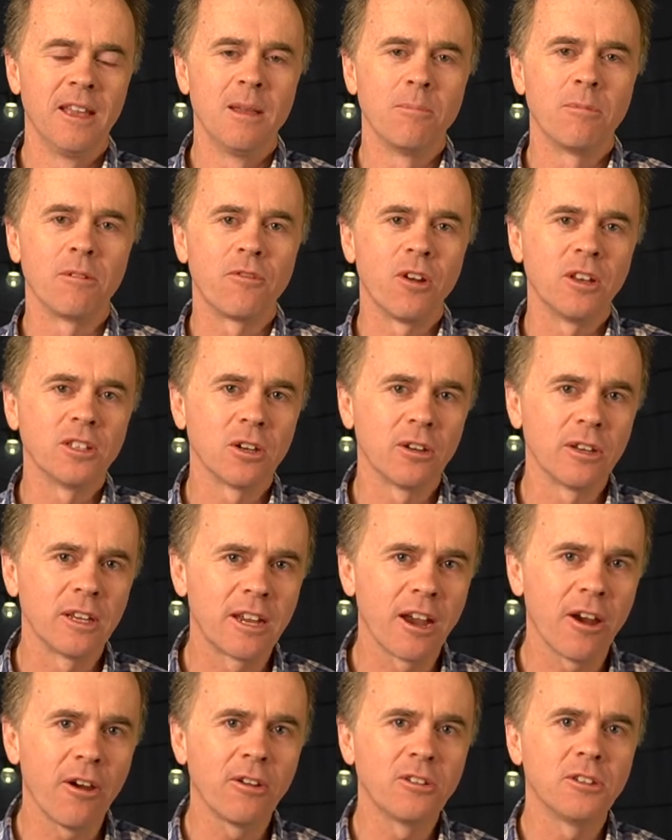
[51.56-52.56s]
But friends, I
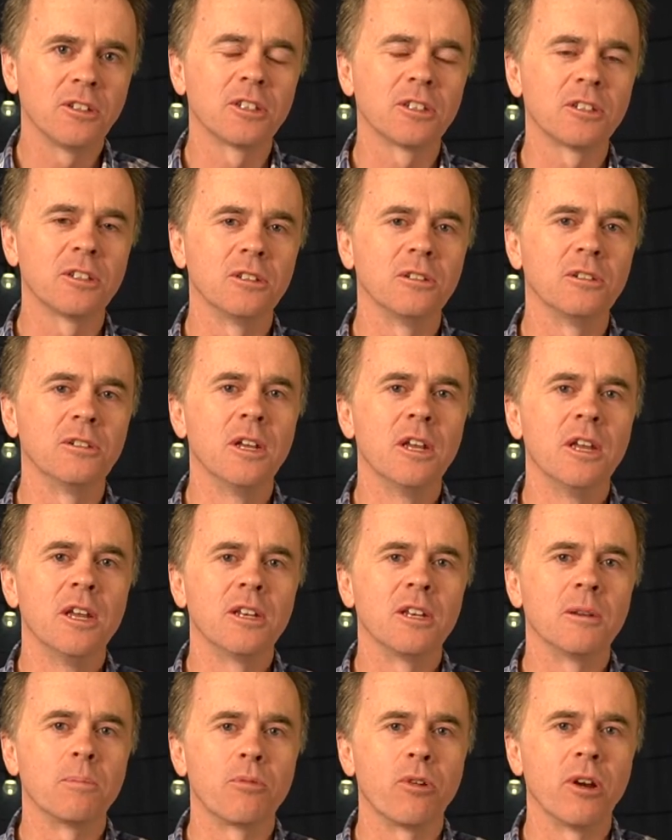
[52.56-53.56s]
encourage us to
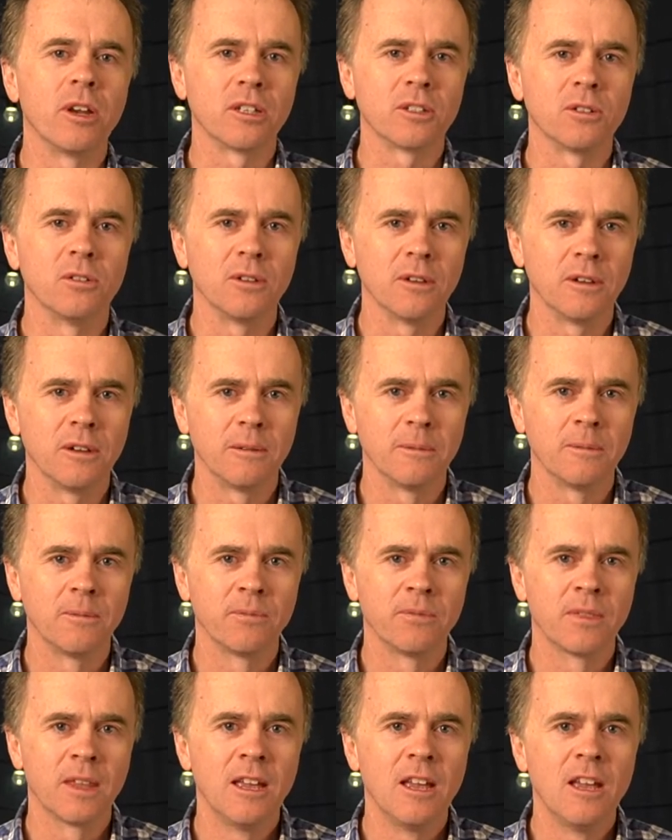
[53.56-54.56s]
press on,
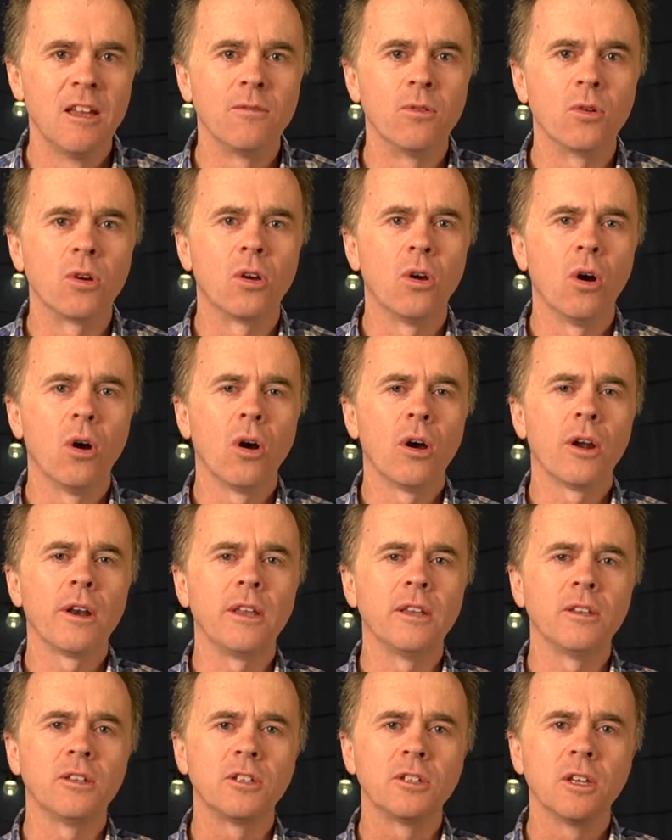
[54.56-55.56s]
for God
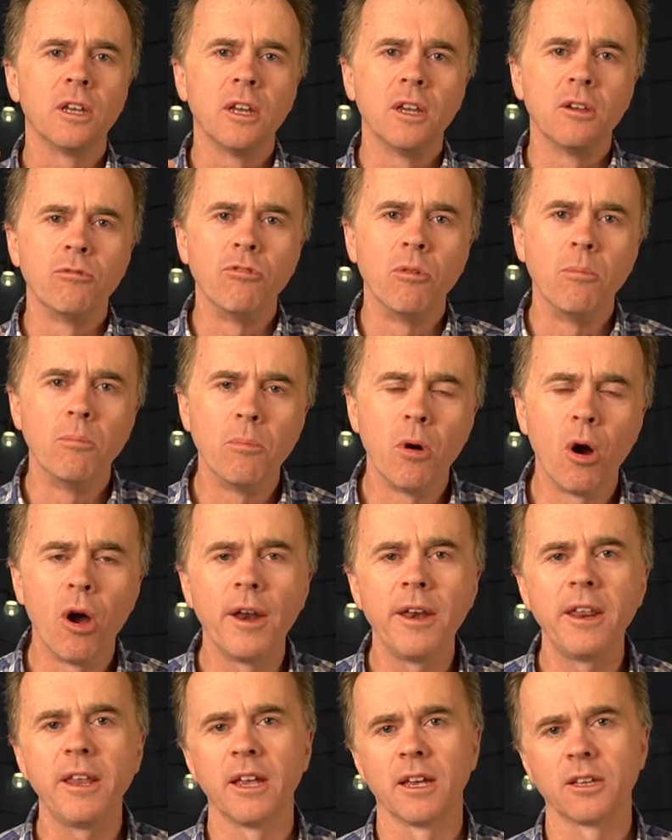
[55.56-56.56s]
is
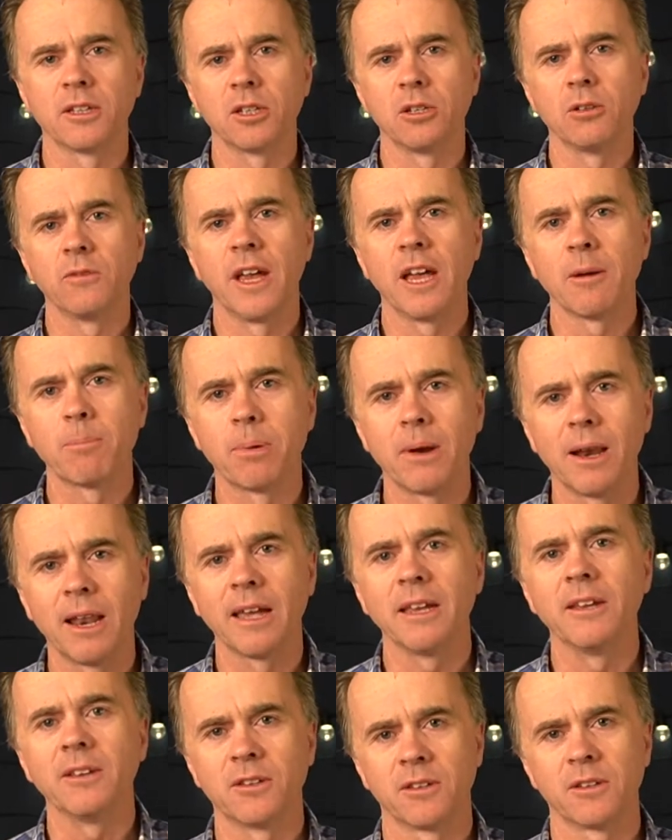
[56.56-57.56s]
reminding us of our
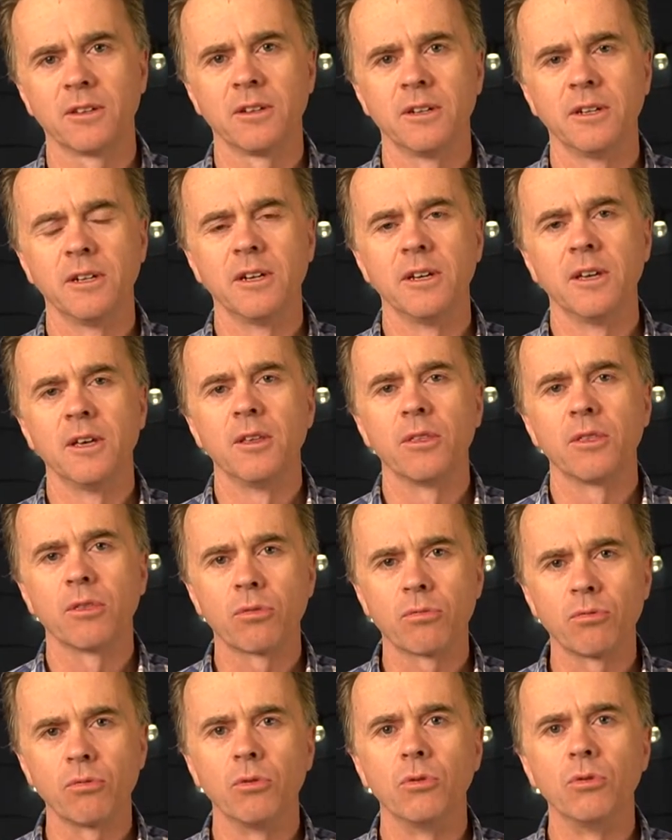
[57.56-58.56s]
place
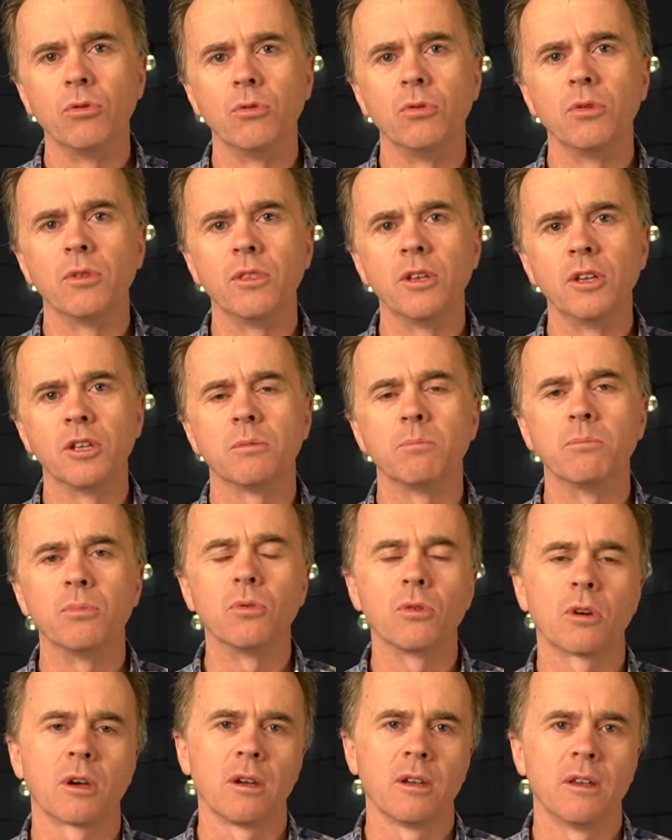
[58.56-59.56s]
through this
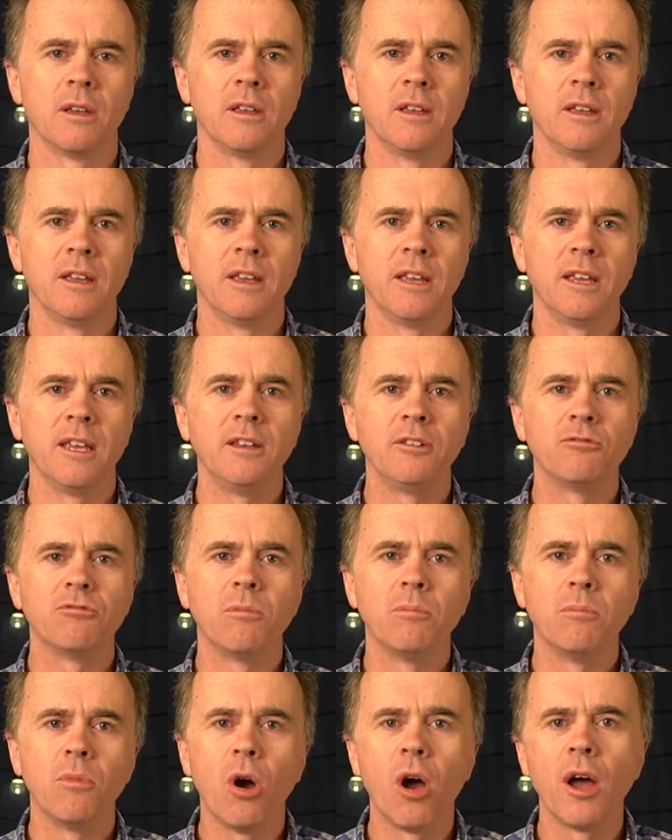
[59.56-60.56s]
book. He's
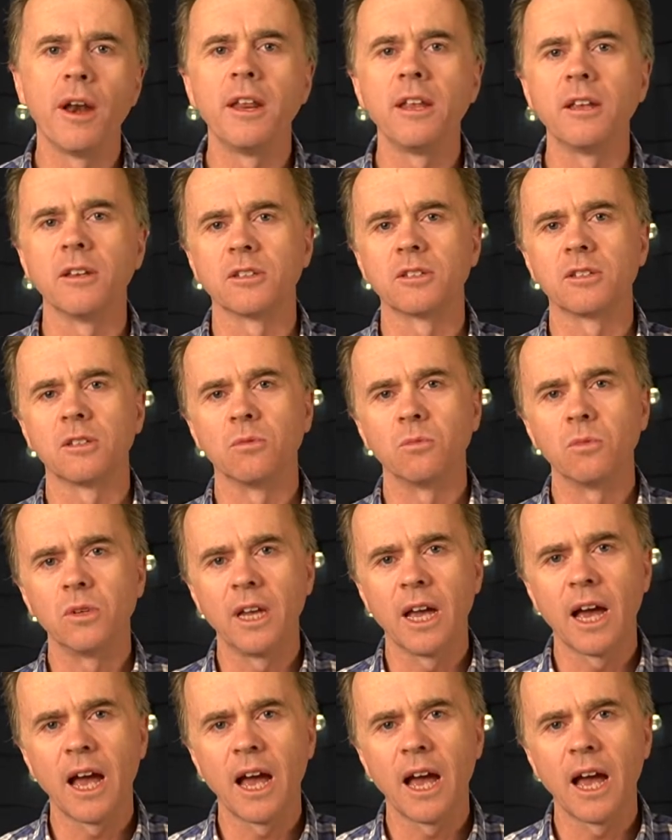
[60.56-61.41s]
reminding us that we